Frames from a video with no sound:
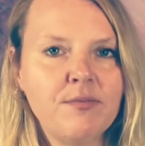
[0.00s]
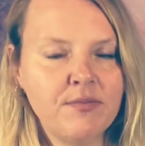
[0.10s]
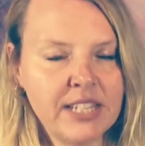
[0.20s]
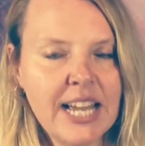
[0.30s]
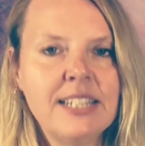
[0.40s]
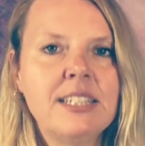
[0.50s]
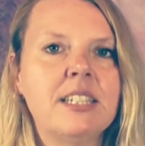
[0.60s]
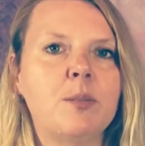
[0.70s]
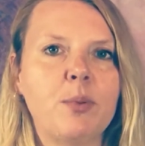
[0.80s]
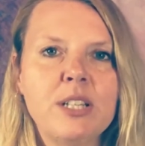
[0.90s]
tense,
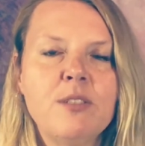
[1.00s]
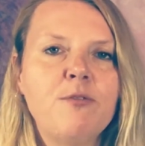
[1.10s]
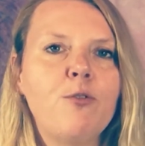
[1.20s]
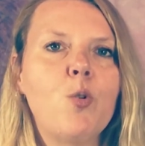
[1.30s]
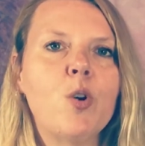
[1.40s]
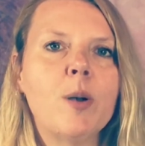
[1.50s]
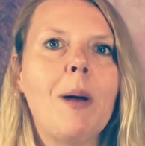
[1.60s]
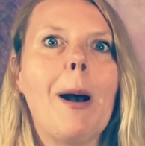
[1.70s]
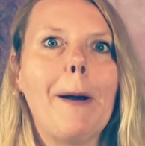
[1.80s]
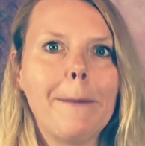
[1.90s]
in the present form,
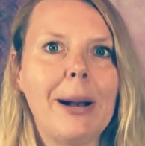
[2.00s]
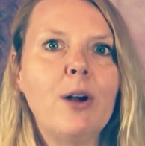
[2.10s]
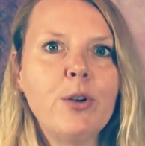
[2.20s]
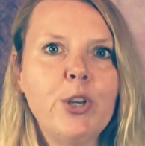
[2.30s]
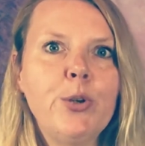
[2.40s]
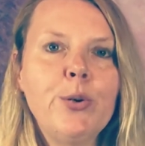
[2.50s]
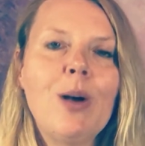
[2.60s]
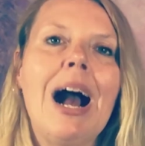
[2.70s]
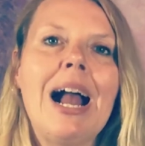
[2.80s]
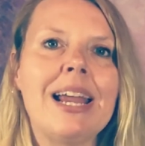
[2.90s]
about you,
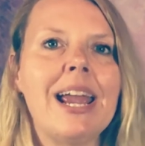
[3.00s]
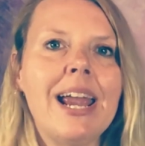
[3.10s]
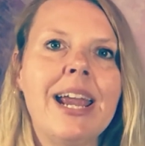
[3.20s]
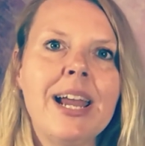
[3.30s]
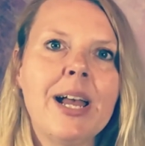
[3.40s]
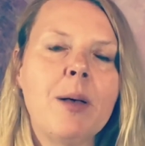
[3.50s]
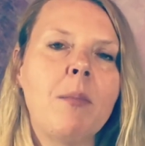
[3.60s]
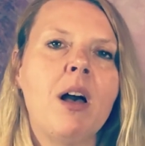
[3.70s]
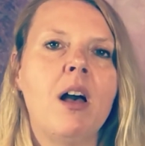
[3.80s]
I am